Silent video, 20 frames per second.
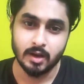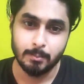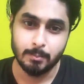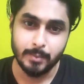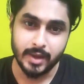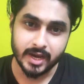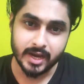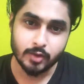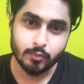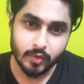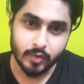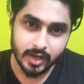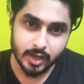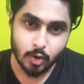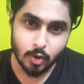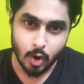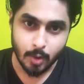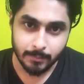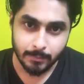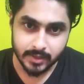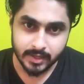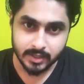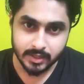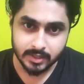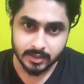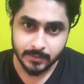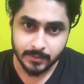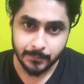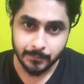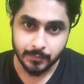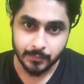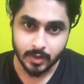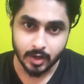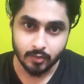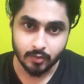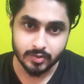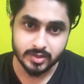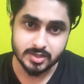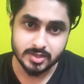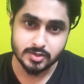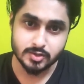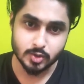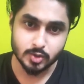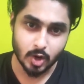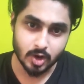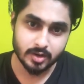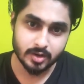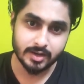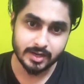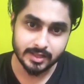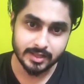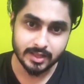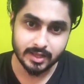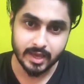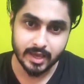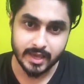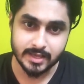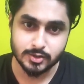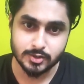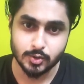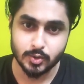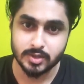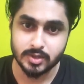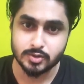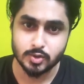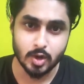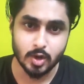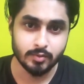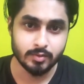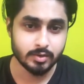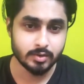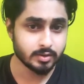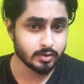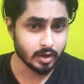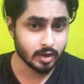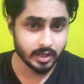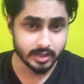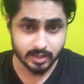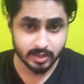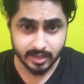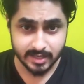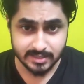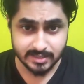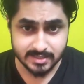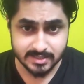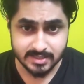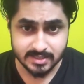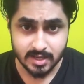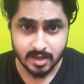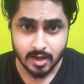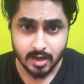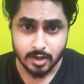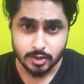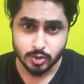make it very complicated, which is not really the case. You can solve it in other cases.